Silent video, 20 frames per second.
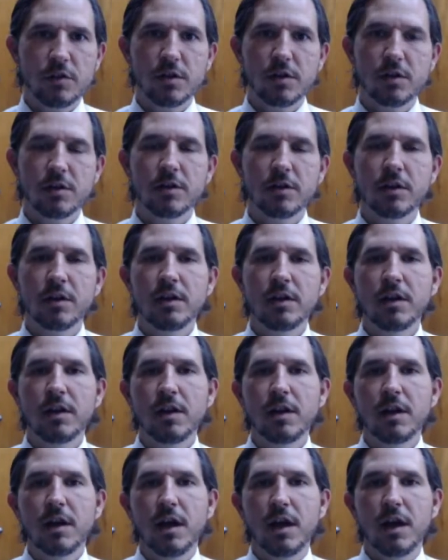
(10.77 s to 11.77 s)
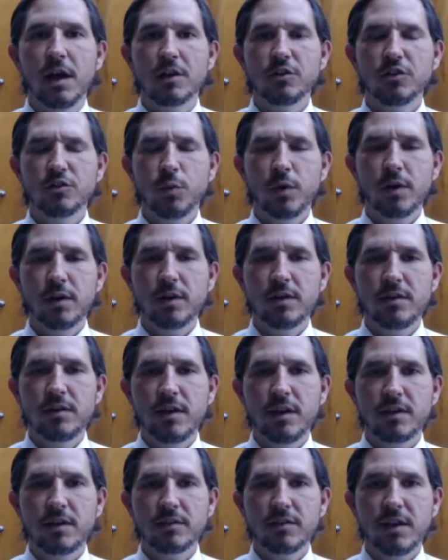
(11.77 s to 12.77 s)
here. Just wanted to
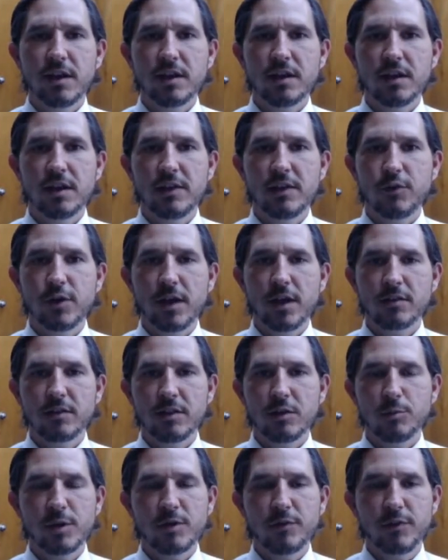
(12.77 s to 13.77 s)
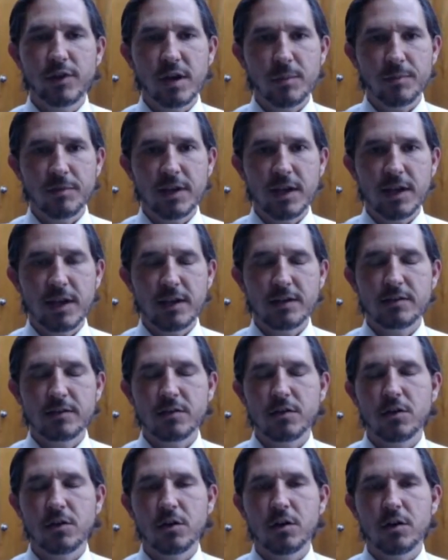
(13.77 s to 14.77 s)
take a second to give you guys a little bit of an update
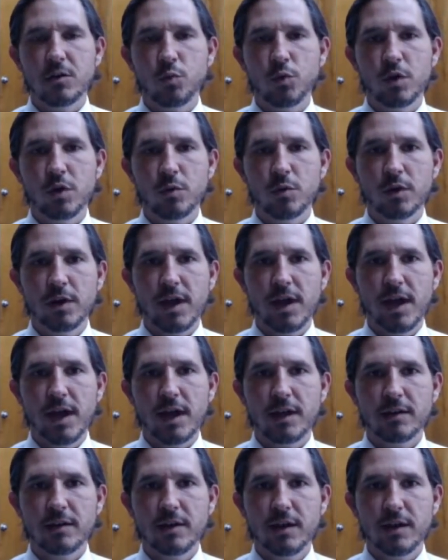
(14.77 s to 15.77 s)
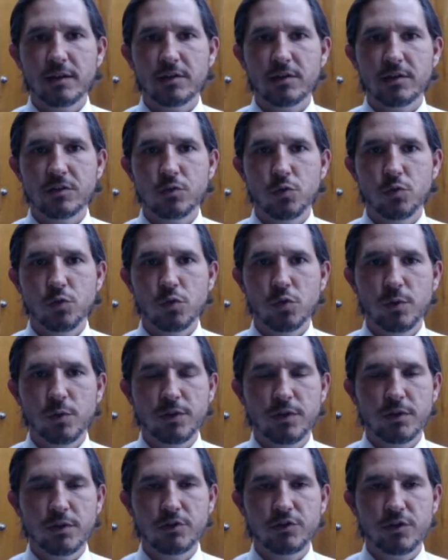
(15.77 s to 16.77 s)
on where we're at as a school
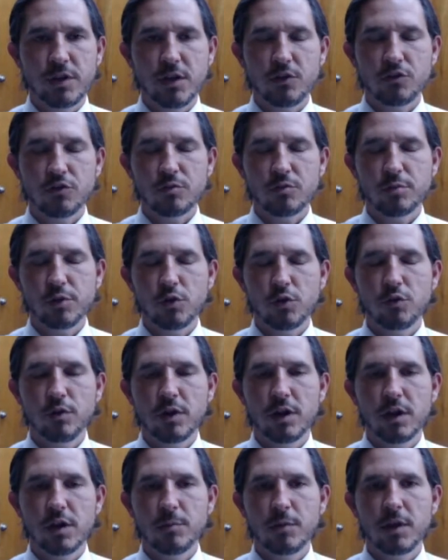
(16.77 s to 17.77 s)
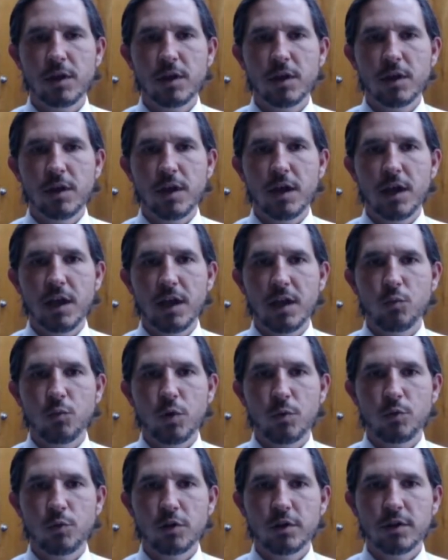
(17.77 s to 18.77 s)
with our educational program and
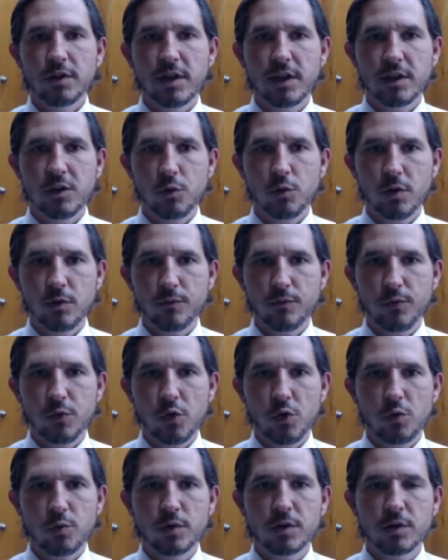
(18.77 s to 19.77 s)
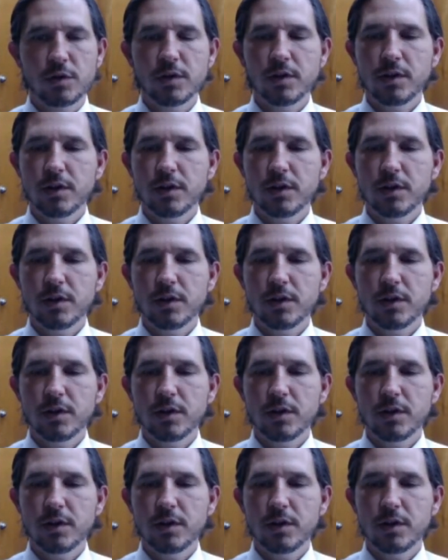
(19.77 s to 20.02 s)
what we're looking at going forward.